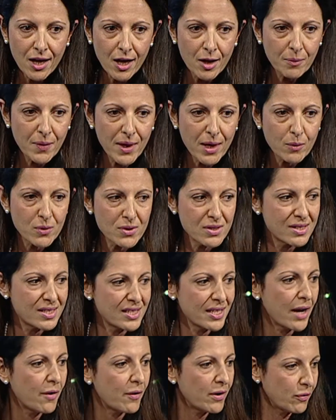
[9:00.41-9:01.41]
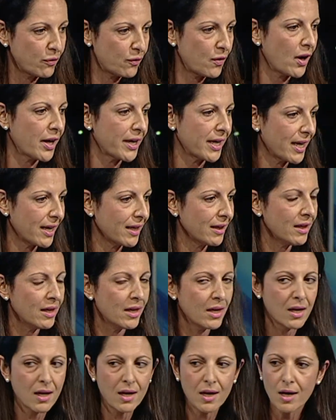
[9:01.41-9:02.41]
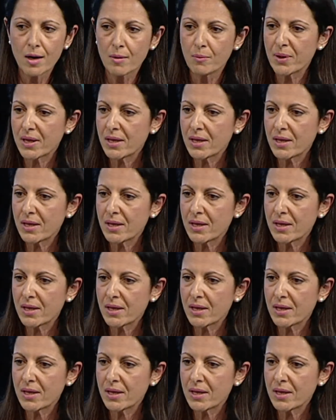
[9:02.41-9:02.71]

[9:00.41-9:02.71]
Um, that was terrifying um,